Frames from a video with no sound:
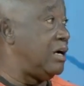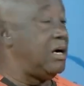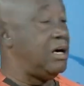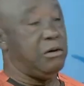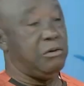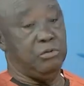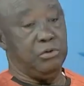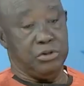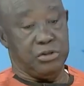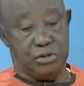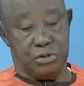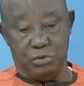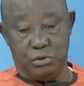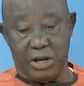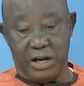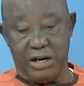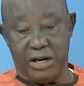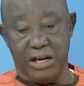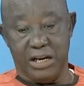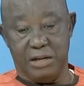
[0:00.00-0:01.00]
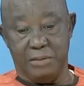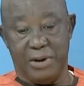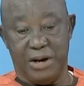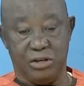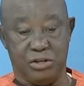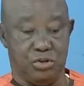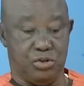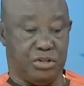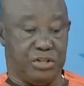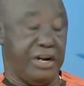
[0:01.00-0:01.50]
which you can get
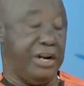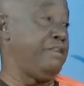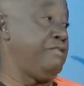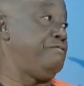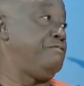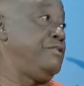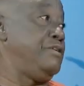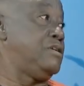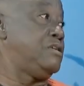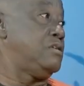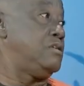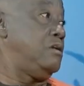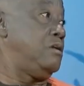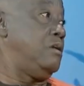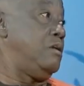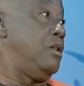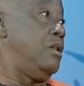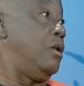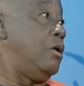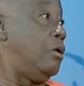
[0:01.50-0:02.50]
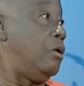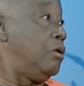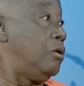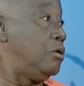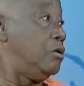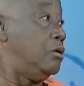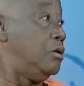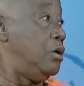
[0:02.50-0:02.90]
about 3 feet long